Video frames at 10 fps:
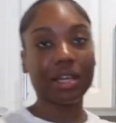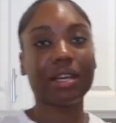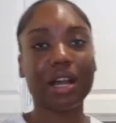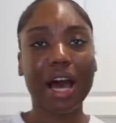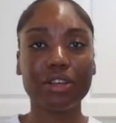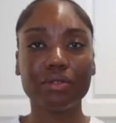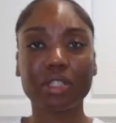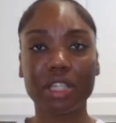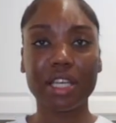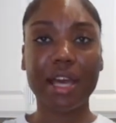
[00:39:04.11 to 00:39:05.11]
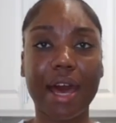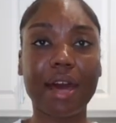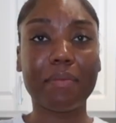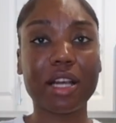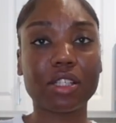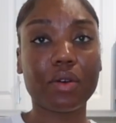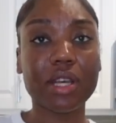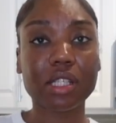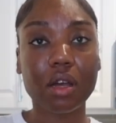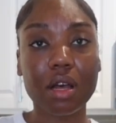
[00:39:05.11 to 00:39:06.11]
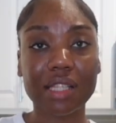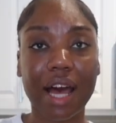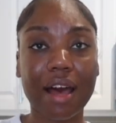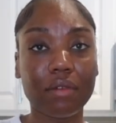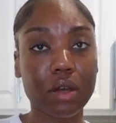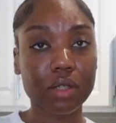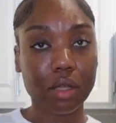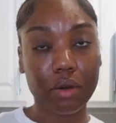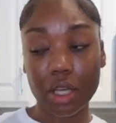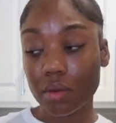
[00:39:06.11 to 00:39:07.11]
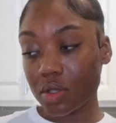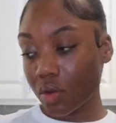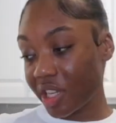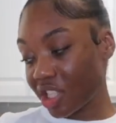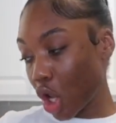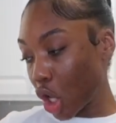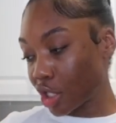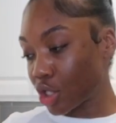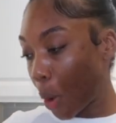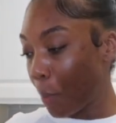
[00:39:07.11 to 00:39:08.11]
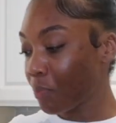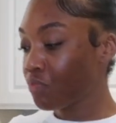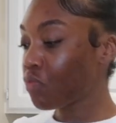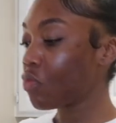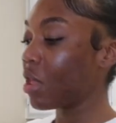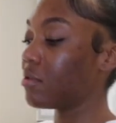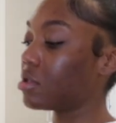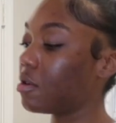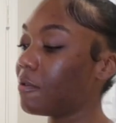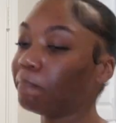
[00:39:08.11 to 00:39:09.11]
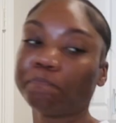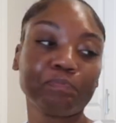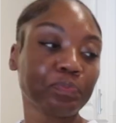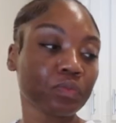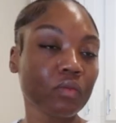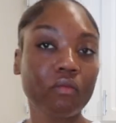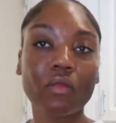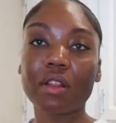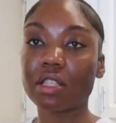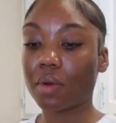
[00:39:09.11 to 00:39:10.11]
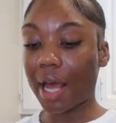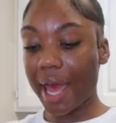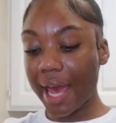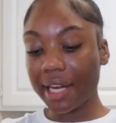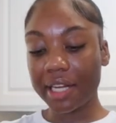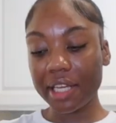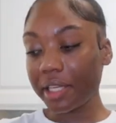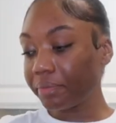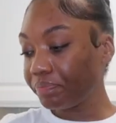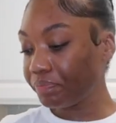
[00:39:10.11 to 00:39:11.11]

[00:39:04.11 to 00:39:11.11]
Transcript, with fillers: then I usually add my soy sauce. I have low sodium soy sauce. So that's what I add in it.